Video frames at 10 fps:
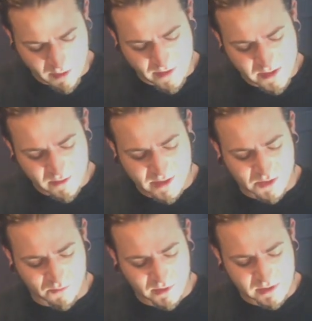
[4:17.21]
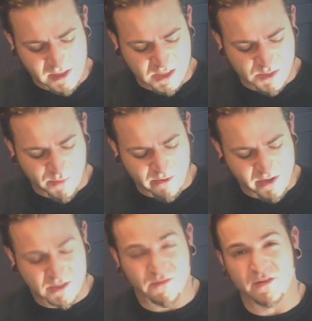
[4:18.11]
And then you get to really
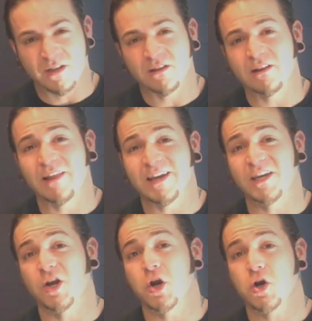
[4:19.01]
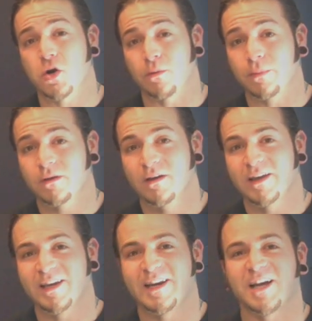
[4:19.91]
experience vanilla like an herb
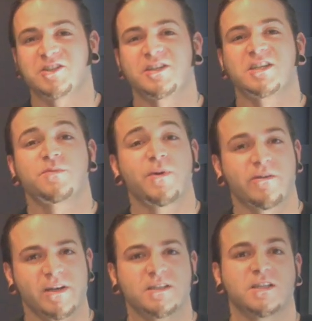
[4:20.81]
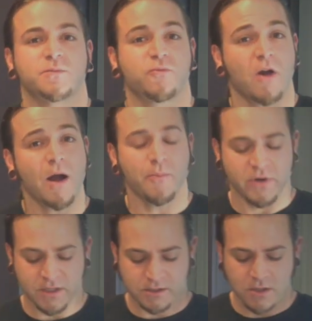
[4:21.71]
and actually experience its
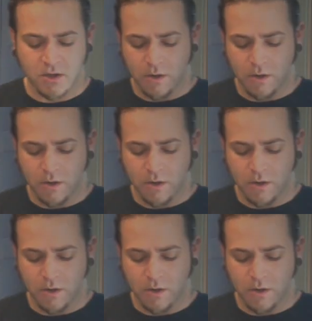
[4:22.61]
properties.